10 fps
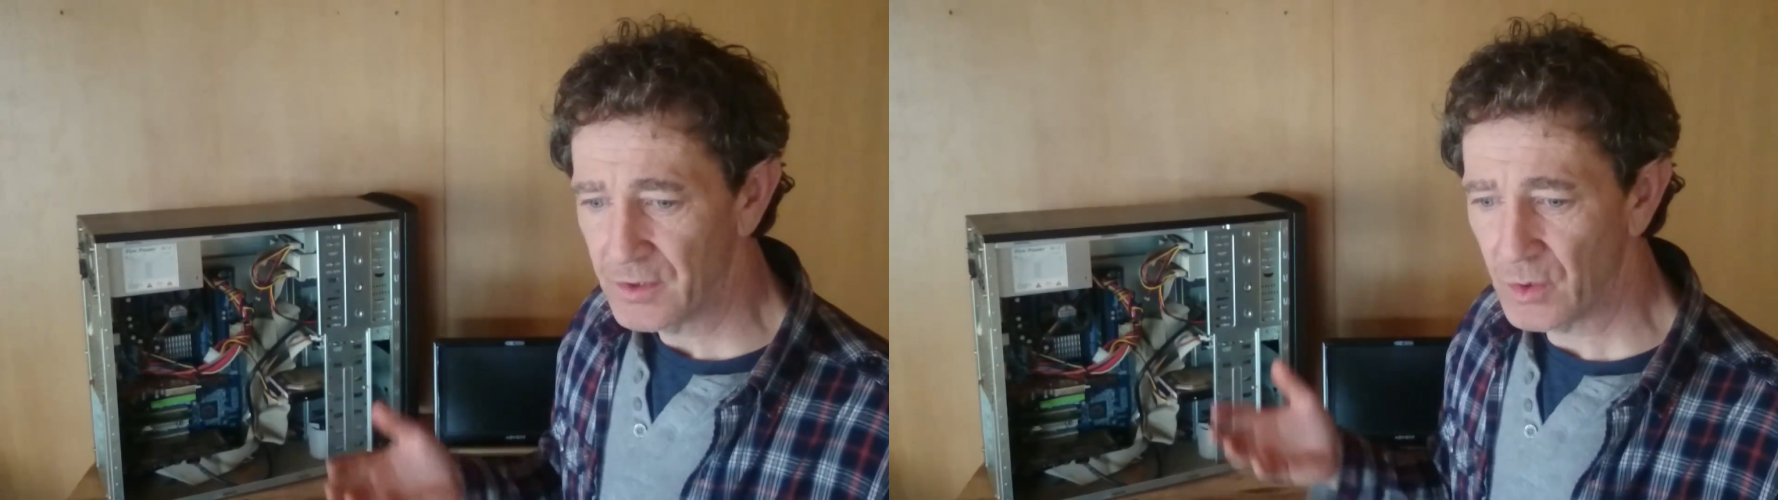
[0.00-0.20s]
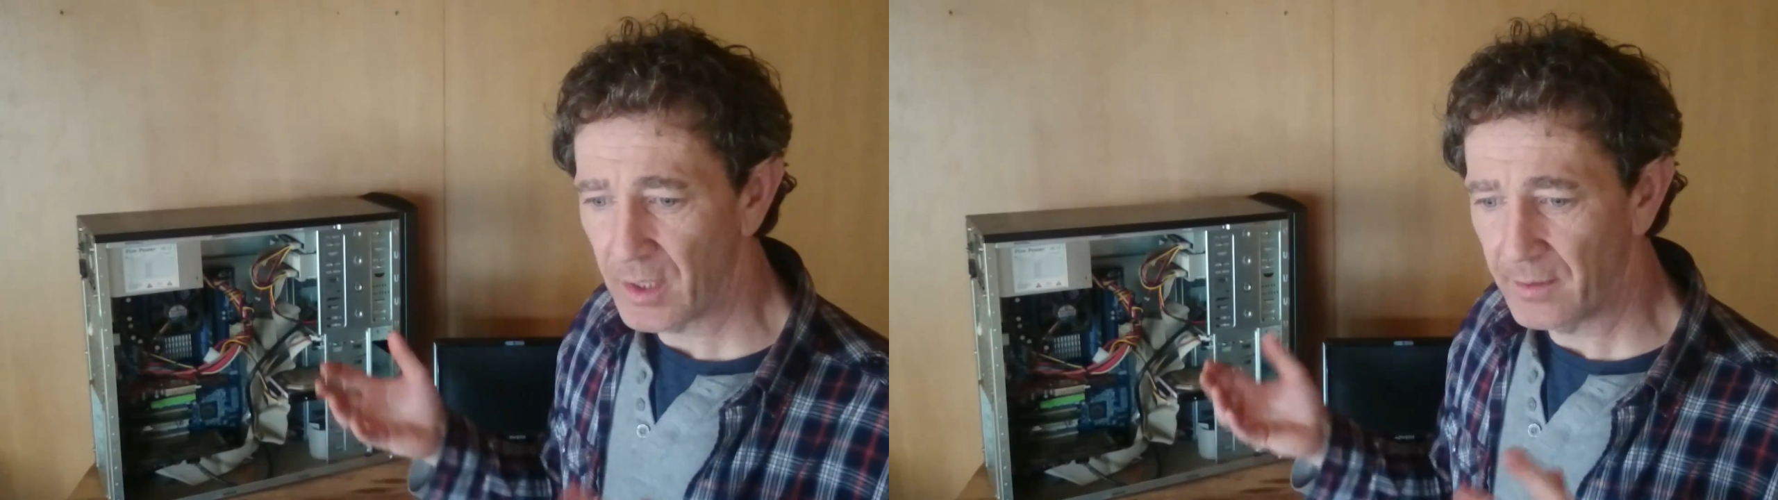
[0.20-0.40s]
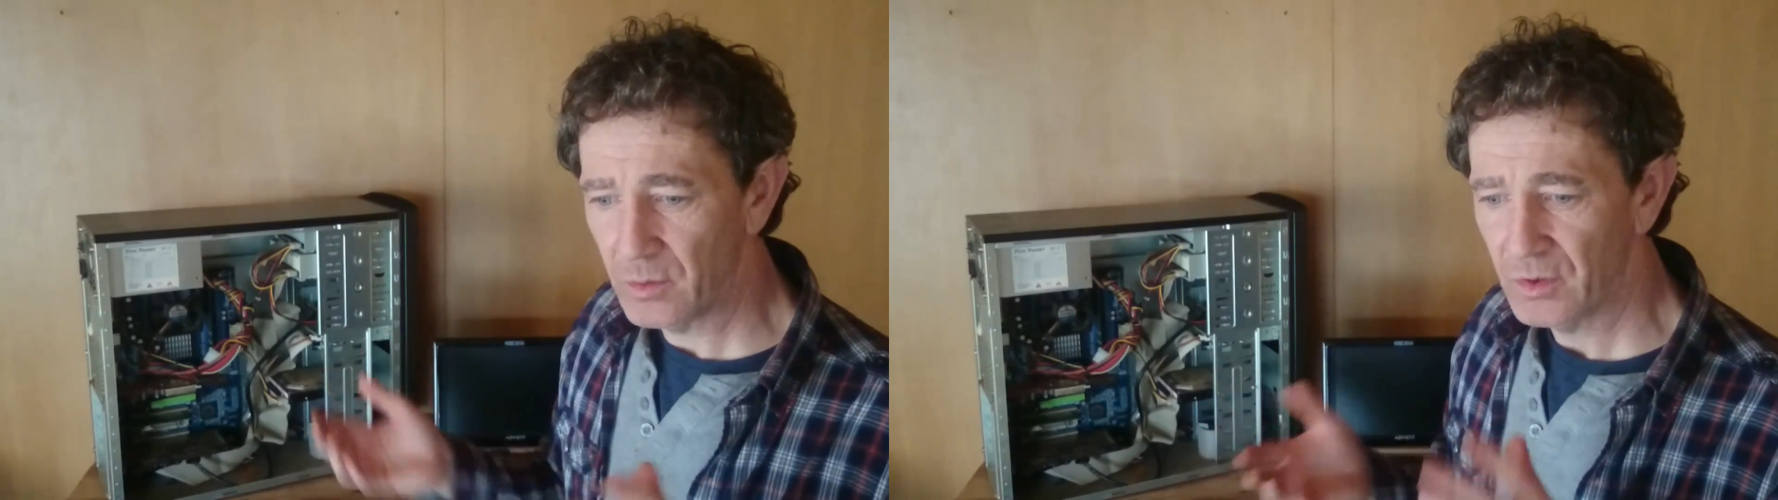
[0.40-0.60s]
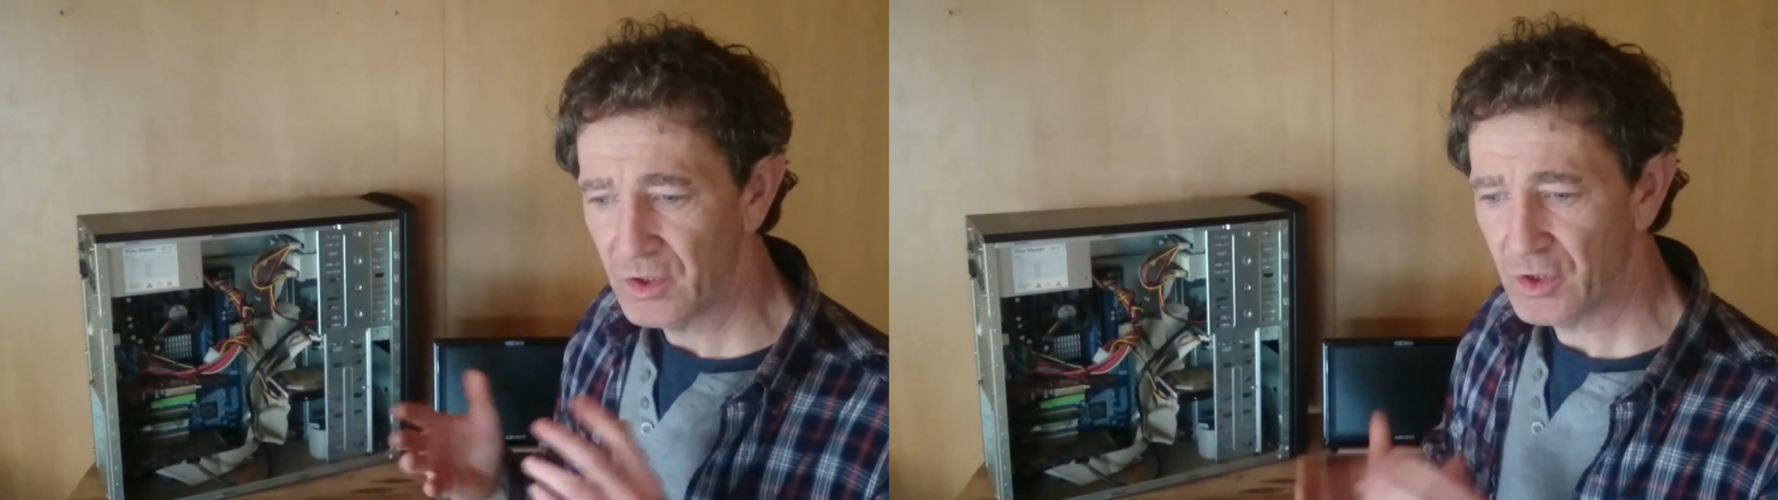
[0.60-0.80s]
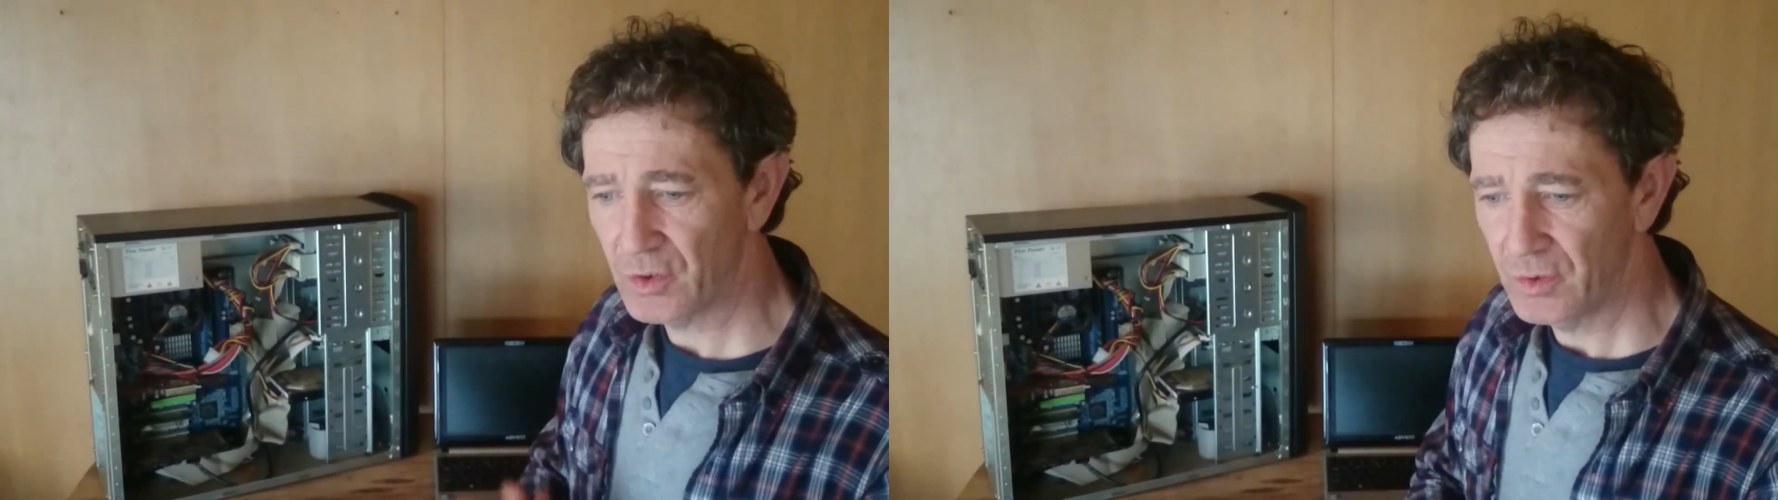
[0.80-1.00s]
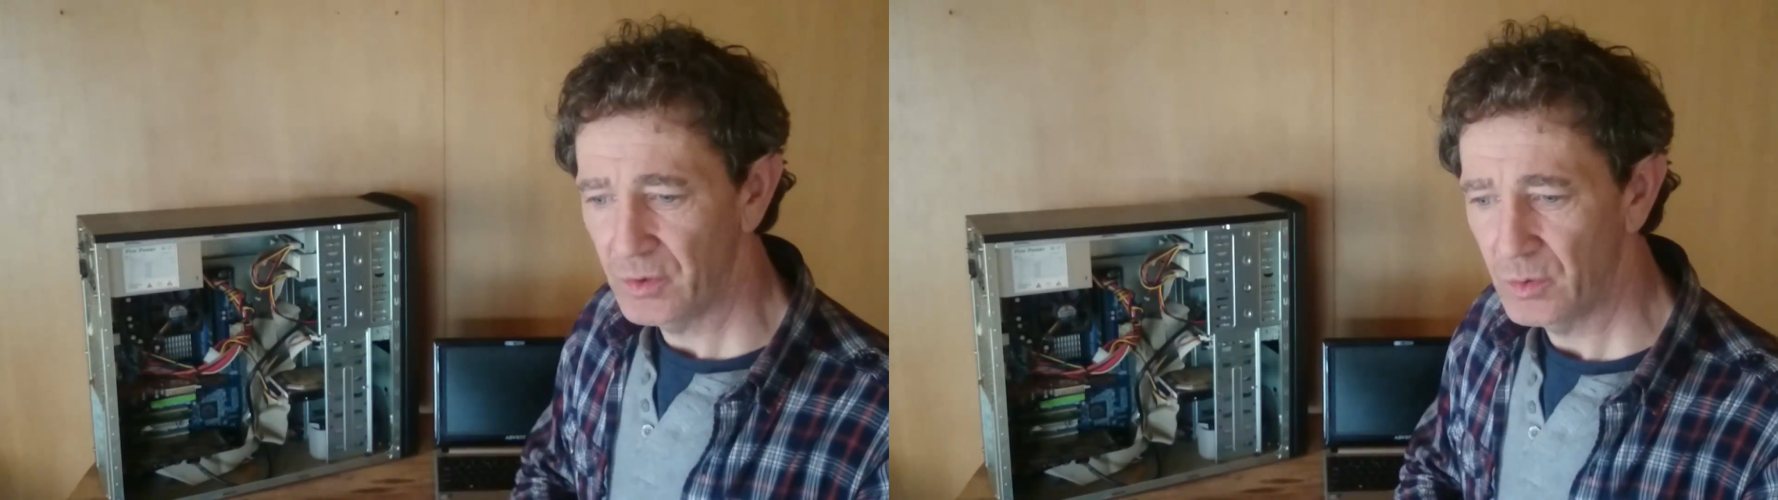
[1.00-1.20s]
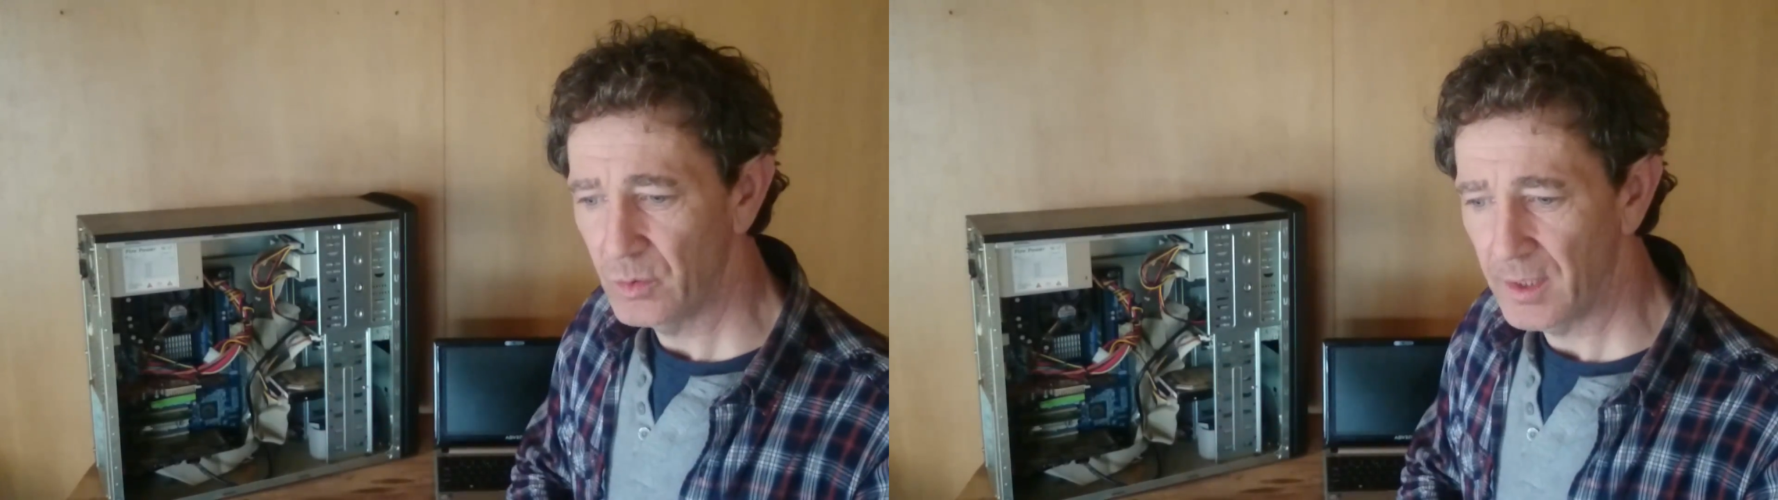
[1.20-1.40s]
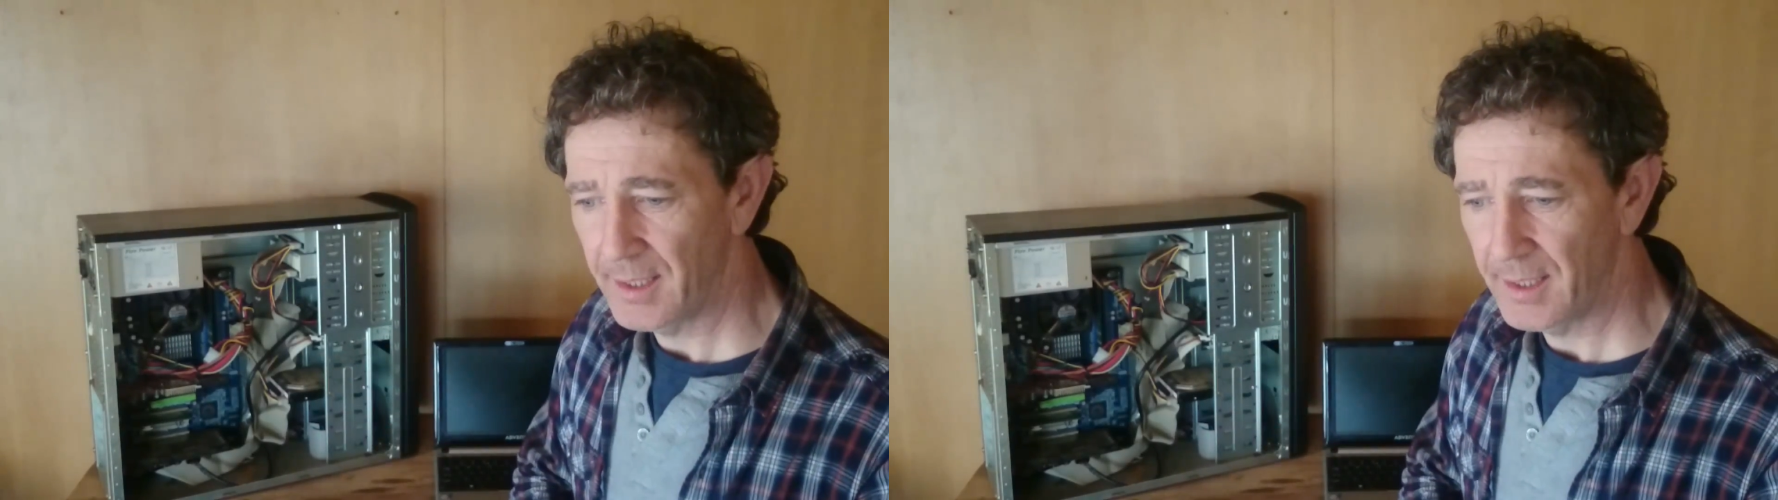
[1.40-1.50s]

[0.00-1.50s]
So I'm going to show you